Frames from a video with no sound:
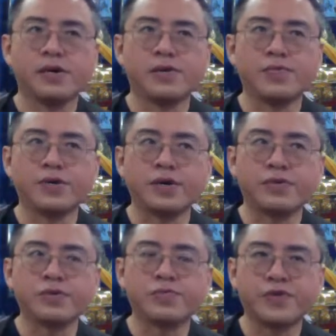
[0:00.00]
we can
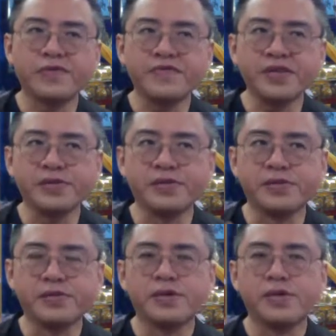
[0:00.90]
also breathe
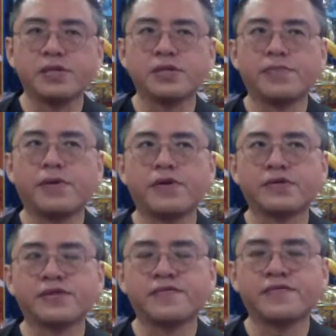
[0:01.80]
in the
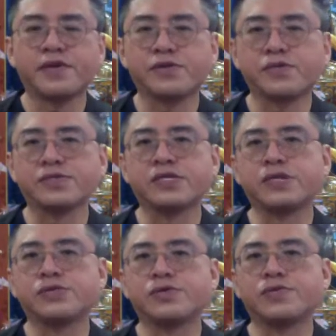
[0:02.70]
positive
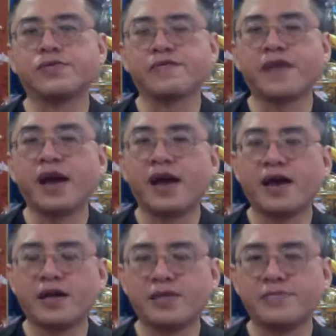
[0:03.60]
association with
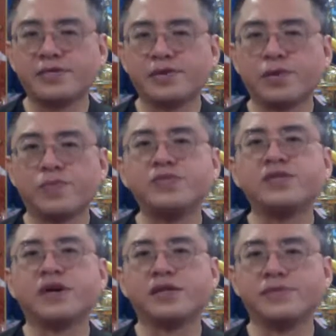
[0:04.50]
air element or
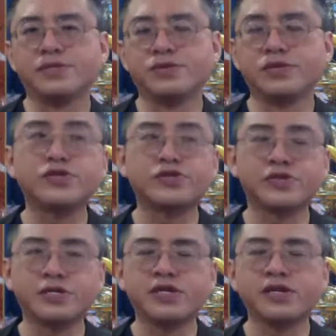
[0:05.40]
wind element,
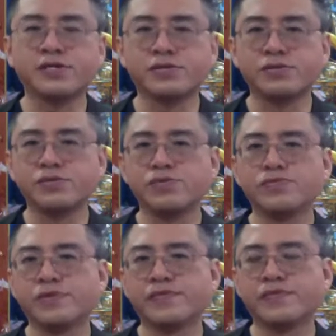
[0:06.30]
traditionally has to do
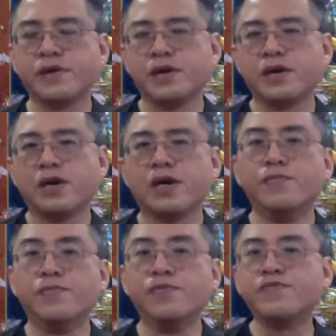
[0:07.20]
with
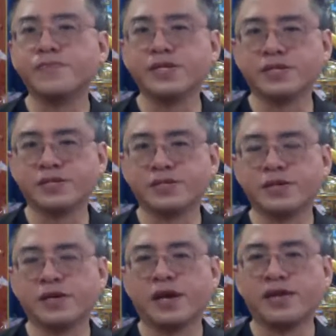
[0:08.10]
movements
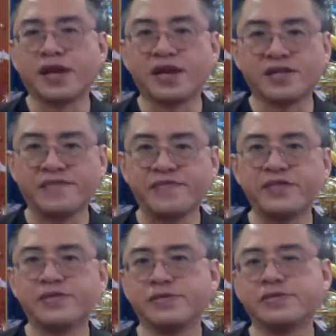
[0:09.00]
and
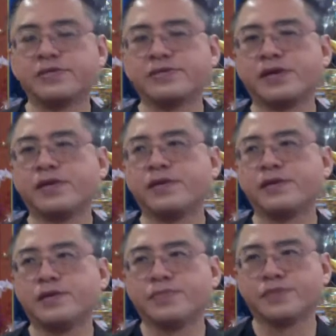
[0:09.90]
activities. Yeah.
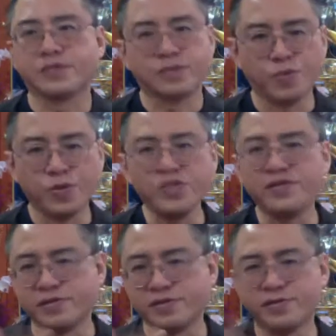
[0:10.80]
Because
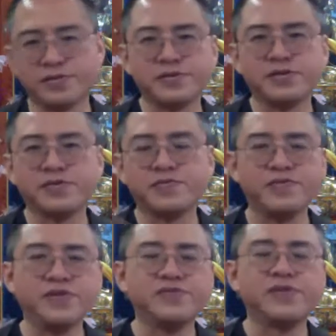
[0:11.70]
wind is
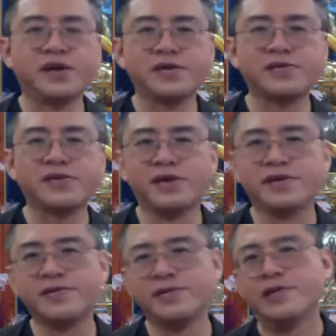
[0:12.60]
viewed as
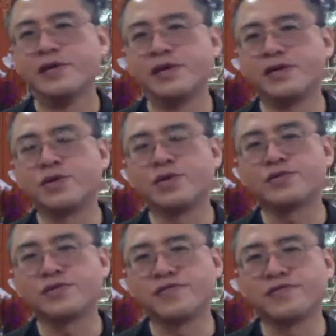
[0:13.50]
a
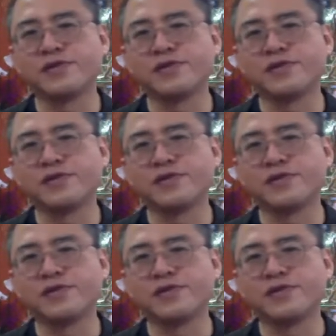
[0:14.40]
source of